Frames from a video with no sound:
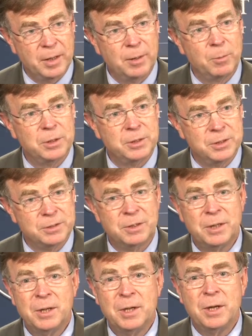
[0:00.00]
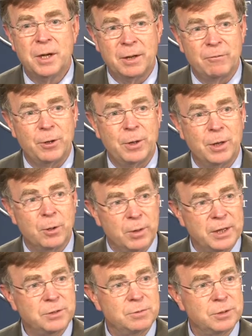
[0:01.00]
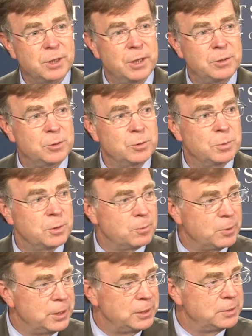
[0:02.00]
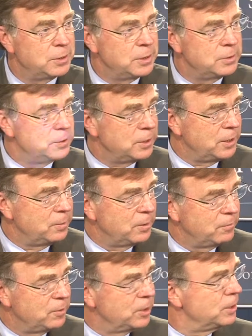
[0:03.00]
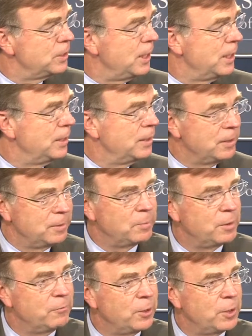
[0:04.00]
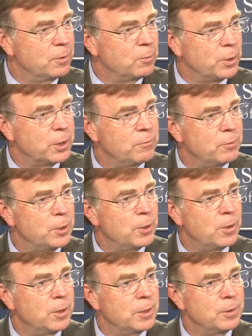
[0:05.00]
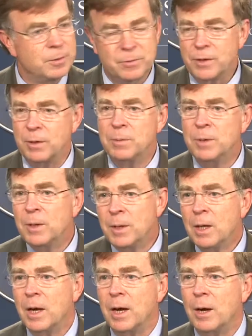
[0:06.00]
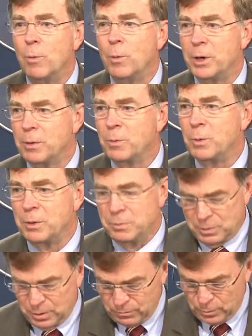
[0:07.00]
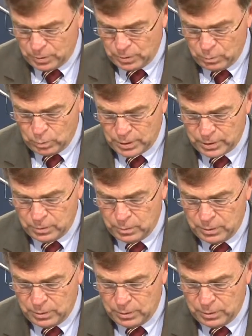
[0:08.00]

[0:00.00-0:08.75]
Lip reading: which is a very aggressive schedule, but Reese and his team have looked at it and been working very hard on it, and so we look forward to working